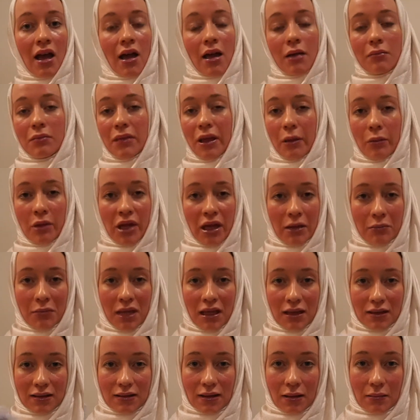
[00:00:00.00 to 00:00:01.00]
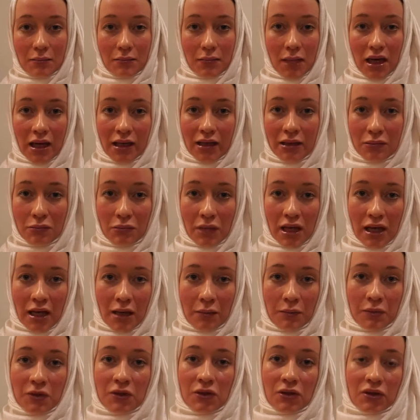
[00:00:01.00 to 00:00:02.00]
maybe I make some mind
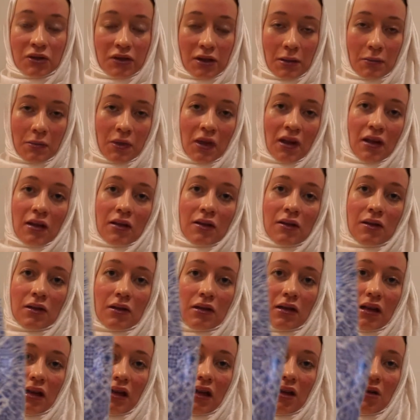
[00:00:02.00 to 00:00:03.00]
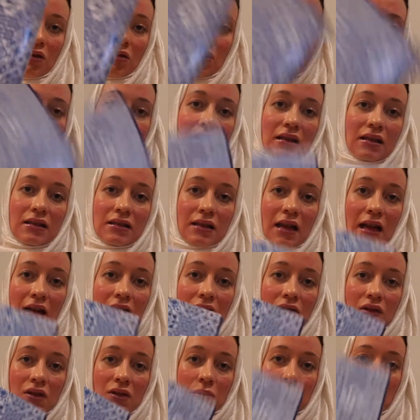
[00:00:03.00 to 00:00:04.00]
maps or something. So then I'm using these kind
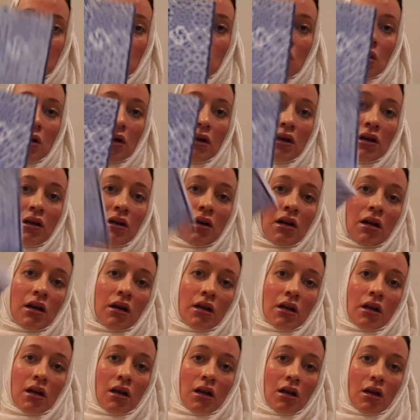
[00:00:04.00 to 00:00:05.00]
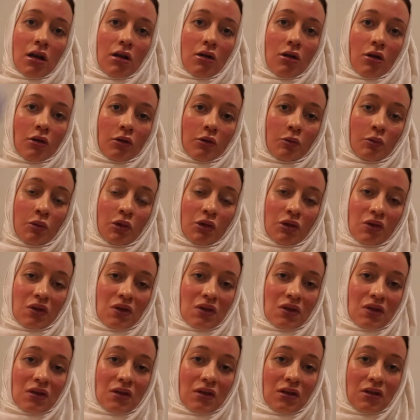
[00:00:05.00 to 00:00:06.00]
of smaller
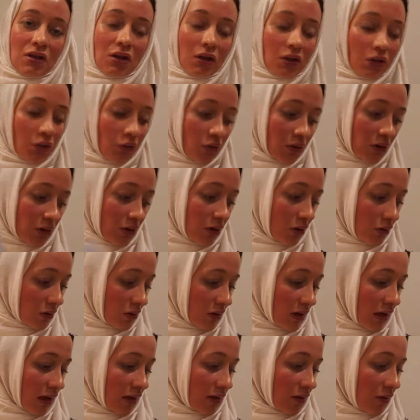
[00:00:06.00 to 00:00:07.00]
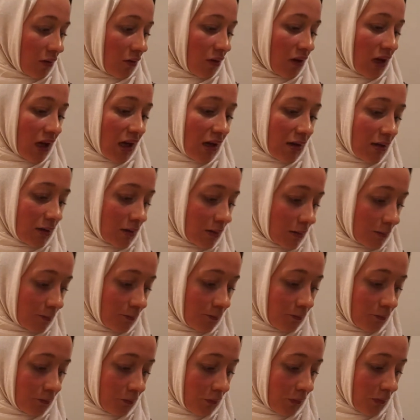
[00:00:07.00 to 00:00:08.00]
notebooks just for those kinds of things.
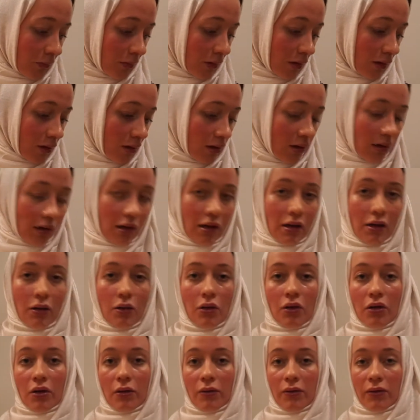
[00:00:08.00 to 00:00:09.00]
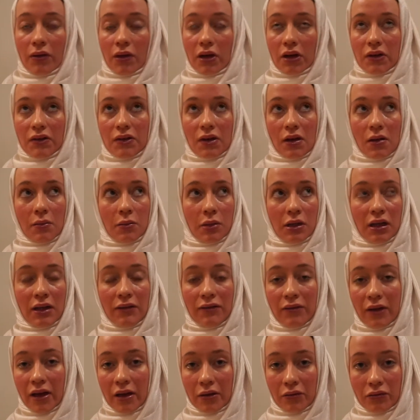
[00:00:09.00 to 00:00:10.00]
Or for example,
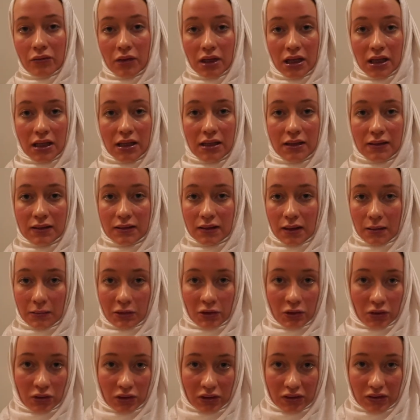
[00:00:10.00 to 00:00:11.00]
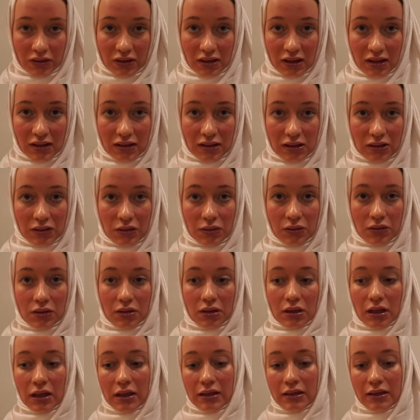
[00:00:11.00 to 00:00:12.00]
if I read in some course literature
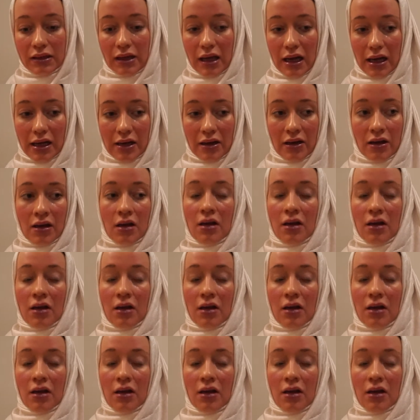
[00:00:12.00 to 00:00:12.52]
and I